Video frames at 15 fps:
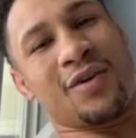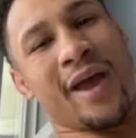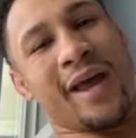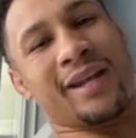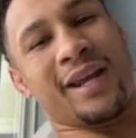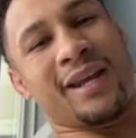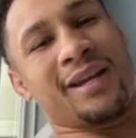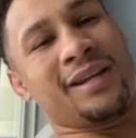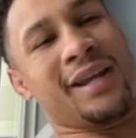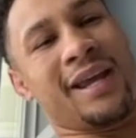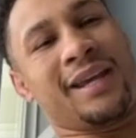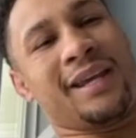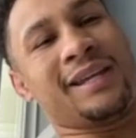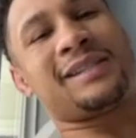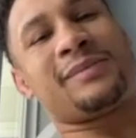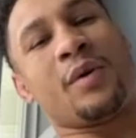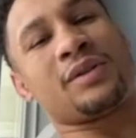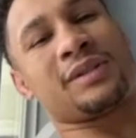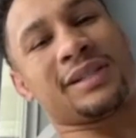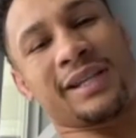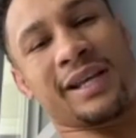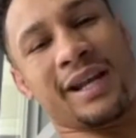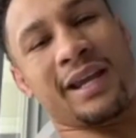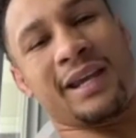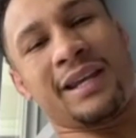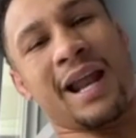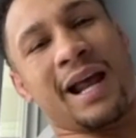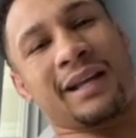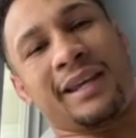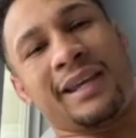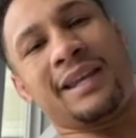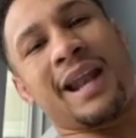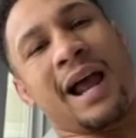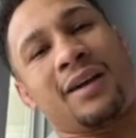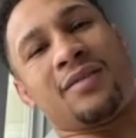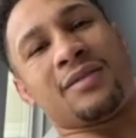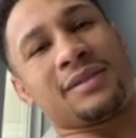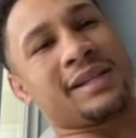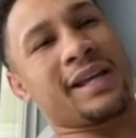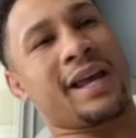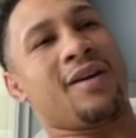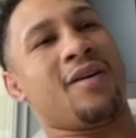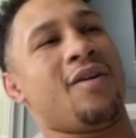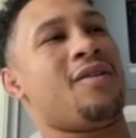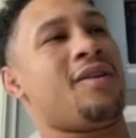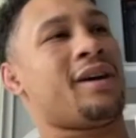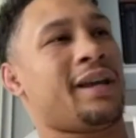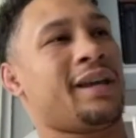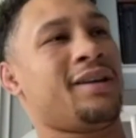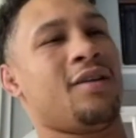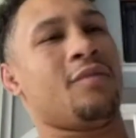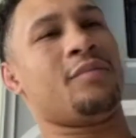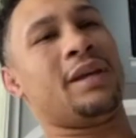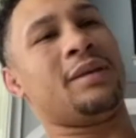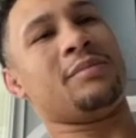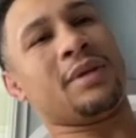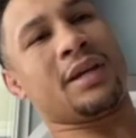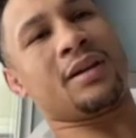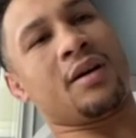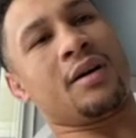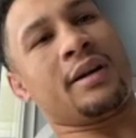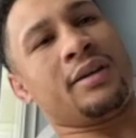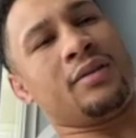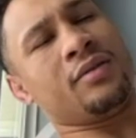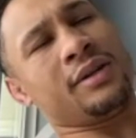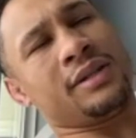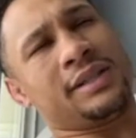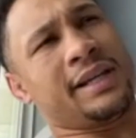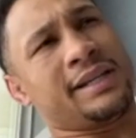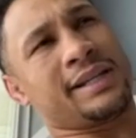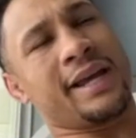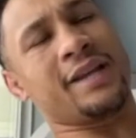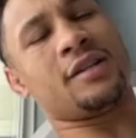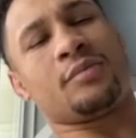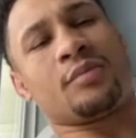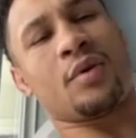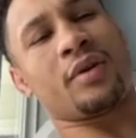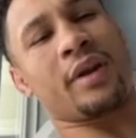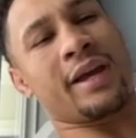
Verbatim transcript: At the end of the day, he's supposed to say that he not he not gonna say, oh, he gonna beat me and all that. You know, it's, it's Adrien Broner.